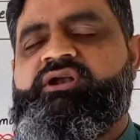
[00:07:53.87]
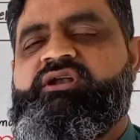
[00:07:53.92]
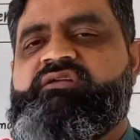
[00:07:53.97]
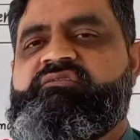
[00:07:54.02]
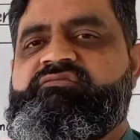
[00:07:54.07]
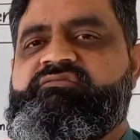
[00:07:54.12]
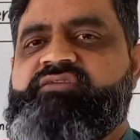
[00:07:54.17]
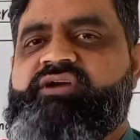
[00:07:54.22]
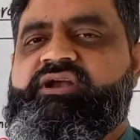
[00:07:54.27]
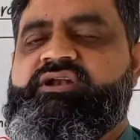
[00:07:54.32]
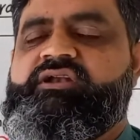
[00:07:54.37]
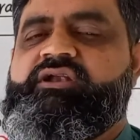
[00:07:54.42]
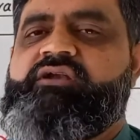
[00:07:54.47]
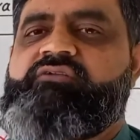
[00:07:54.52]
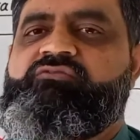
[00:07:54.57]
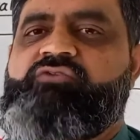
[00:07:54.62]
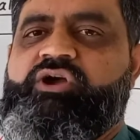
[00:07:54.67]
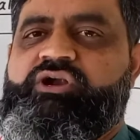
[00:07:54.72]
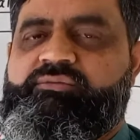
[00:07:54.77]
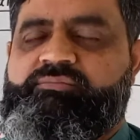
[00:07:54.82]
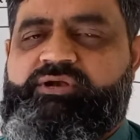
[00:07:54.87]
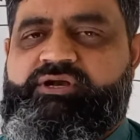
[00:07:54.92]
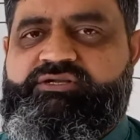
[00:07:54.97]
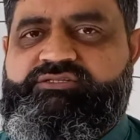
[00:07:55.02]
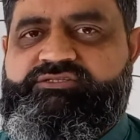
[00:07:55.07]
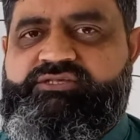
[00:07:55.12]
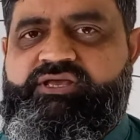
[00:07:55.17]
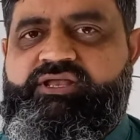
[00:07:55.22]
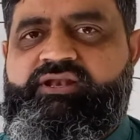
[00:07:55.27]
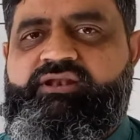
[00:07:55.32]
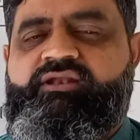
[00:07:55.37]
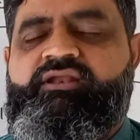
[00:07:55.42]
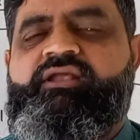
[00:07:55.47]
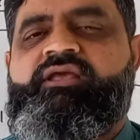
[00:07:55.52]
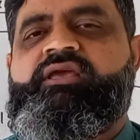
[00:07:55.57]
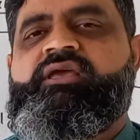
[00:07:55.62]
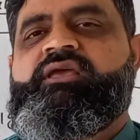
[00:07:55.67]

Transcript: defected white blood cell,